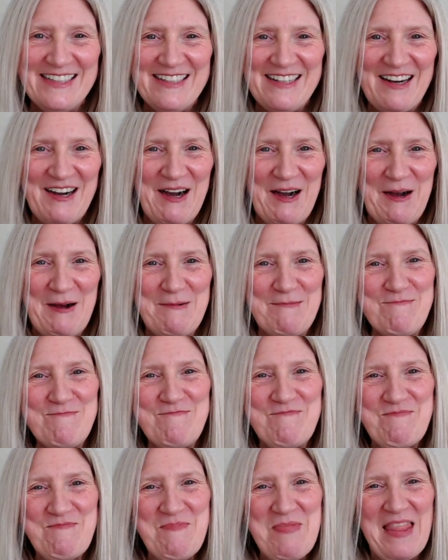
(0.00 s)

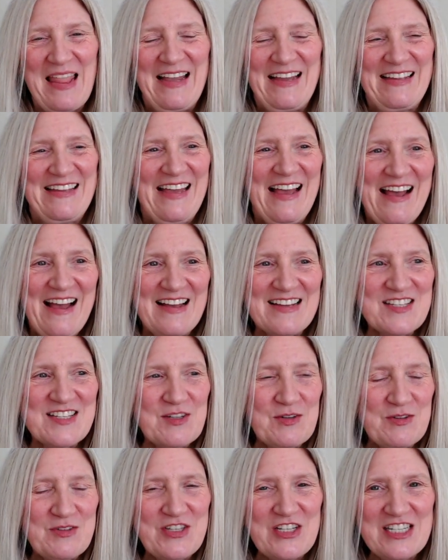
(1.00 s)
Um, Yeah,
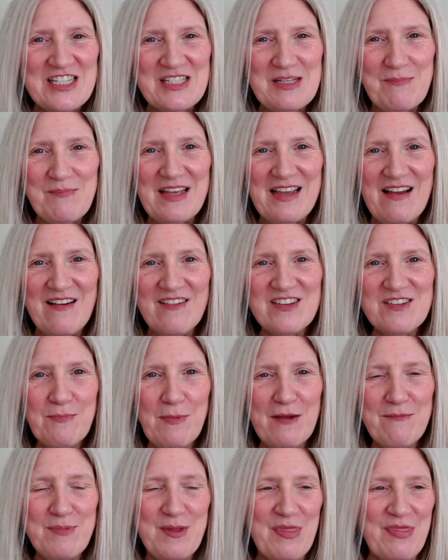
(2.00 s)
so just something I,
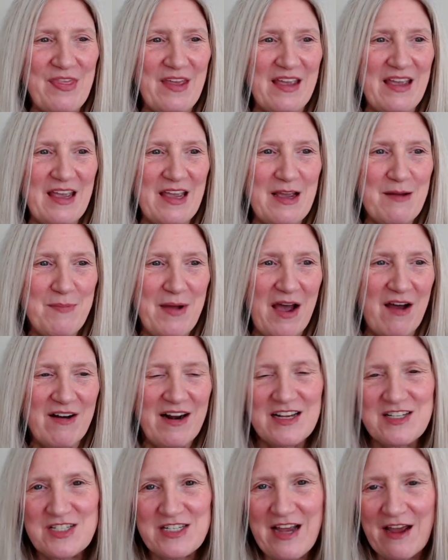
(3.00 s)
I've been thinking about.
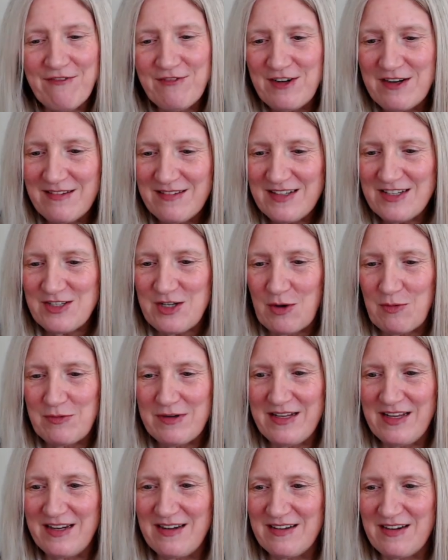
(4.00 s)
I definitely
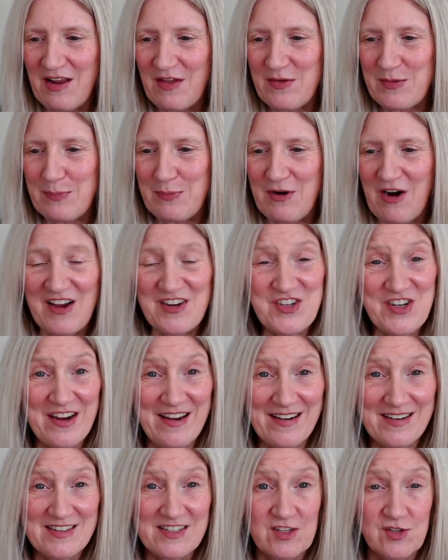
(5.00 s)
don't need another
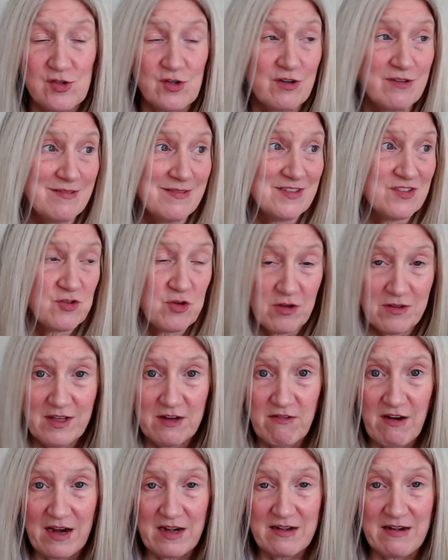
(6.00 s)
project,
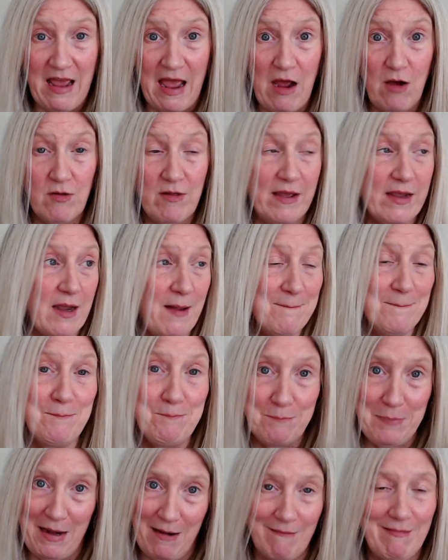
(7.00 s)
certainly right now. Like, I'm
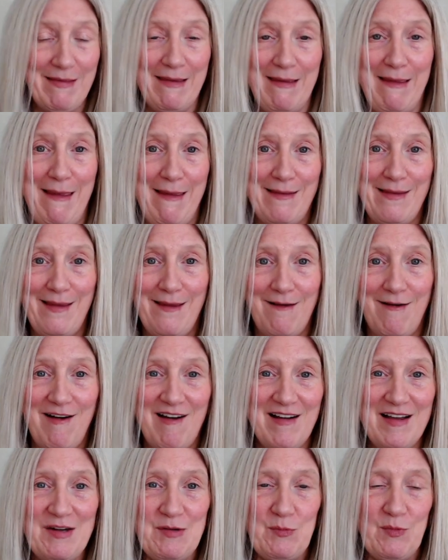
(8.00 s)
barely hanging
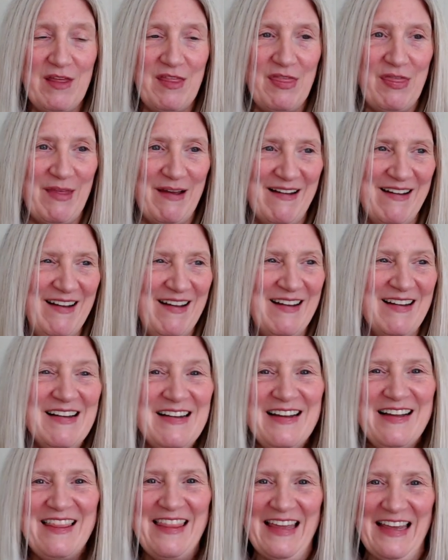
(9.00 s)
on with uh,
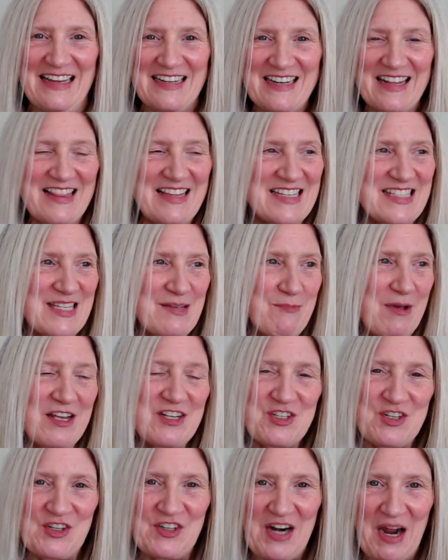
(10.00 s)
the end of the
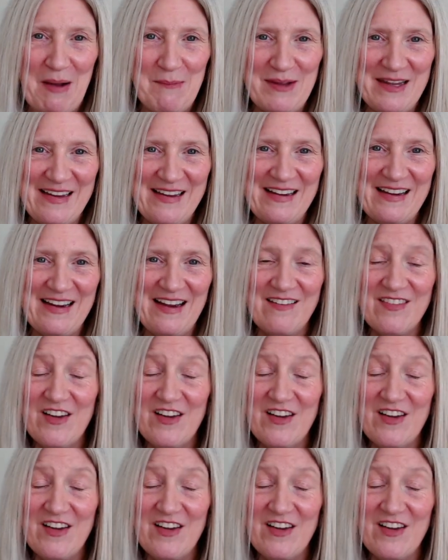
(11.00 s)
semester coming.